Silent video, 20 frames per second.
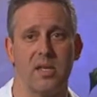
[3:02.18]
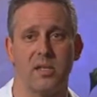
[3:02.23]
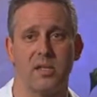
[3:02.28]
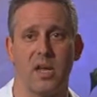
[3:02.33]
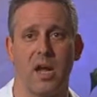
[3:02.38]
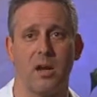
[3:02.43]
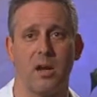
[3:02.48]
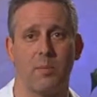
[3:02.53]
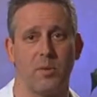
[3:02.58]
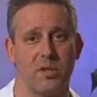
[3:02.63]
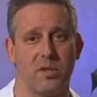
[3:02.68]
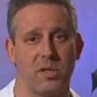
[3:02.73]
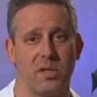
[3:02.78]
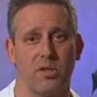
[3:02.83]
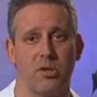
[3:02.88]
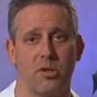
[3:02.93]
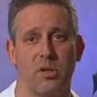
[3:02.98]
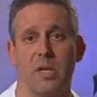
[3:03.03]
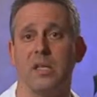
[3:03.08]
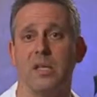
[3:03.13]
the entire
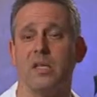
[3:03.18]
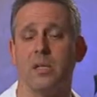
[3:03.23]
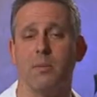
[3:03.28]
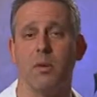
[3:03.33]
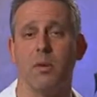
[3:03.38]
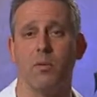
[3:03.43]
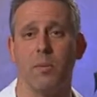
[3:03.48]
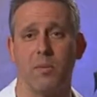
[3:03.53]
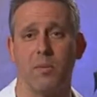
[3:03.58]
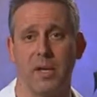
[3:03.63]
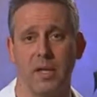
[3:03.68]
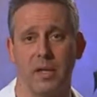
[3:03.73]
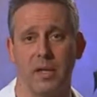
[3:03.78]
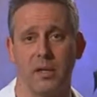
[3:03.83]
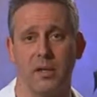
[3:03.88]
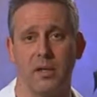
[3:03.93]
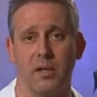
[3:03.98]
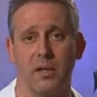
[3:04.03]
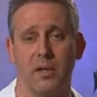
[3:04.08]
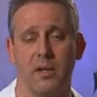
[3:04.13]
procedure needs to be
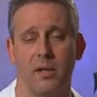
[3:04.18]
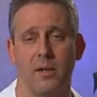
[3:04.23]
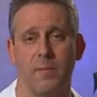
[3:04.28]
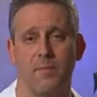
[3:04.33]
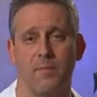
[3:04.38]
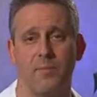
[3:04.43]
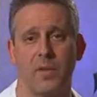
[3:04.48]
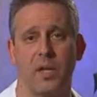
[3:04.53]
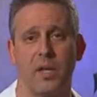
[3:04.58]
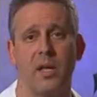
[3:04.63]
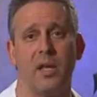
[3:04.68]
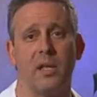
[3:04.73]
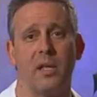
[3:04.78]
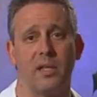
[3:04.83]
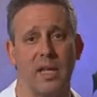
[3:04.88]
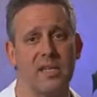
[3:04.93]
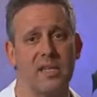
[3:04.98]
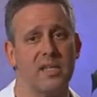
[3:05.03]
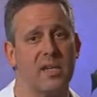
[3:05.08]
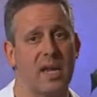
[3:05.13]
repeated.
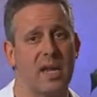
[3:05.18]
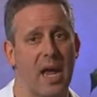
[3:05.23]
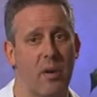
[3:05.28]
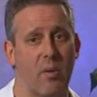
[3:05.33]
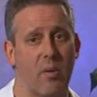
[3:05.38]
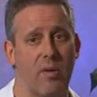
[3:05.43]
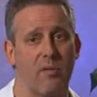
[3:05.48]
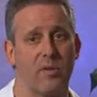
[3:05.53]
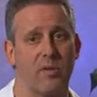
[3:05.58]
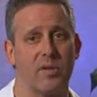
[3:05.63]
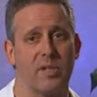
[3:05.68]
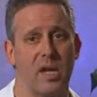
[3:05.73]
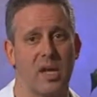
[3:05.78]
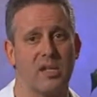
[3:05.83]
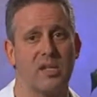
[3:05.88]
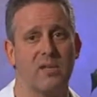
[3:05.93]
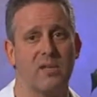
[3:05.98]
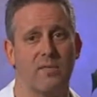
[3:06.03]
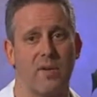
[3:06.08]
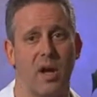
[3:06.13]
LASIK, however,
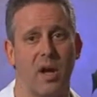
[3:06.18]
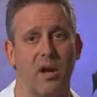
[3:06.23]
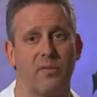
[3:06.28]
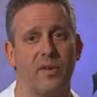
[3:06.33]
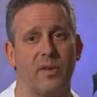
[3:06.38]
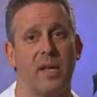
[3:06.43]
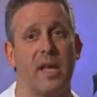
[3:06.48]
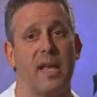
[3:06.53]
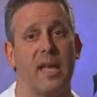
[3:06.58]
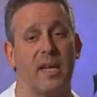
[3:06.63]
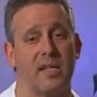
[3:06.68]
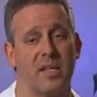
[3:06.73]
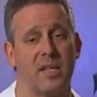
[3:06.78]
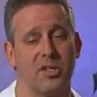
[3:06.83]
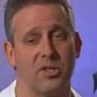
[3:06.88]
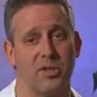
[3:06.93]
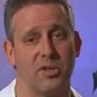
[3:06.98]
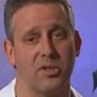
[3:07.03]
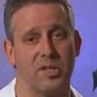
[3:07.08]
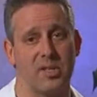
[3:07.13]
does involve an
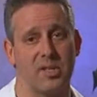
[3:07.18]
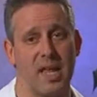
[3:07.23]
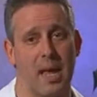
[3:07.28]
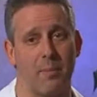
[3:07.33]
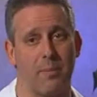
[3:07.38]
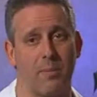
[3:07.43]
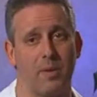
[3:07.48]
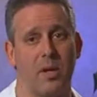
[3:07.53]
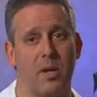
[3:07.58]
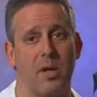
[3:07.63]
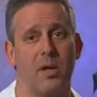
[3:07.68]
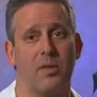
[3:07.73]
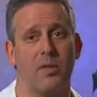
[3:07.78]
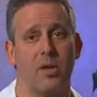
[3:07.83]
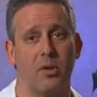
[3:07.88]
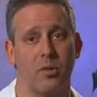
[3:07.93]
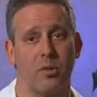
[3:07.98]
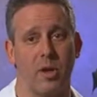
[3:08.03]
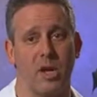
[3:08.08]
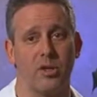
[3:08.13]
additional step,
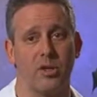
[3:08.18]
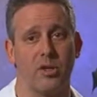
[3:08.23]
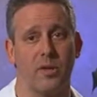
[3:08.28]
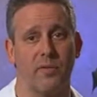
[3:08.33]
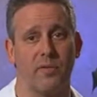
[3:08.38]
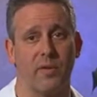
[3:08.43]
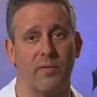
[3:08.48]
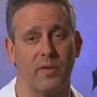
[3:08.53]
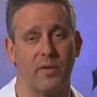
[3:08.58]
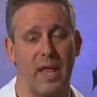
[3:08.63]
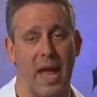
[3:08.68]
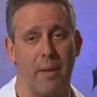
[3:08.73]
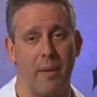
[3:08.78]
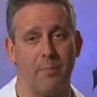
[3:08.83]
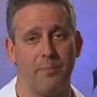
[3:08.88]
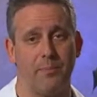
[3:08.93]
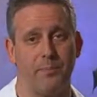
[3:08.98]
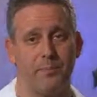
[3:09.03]
the creation of the flap.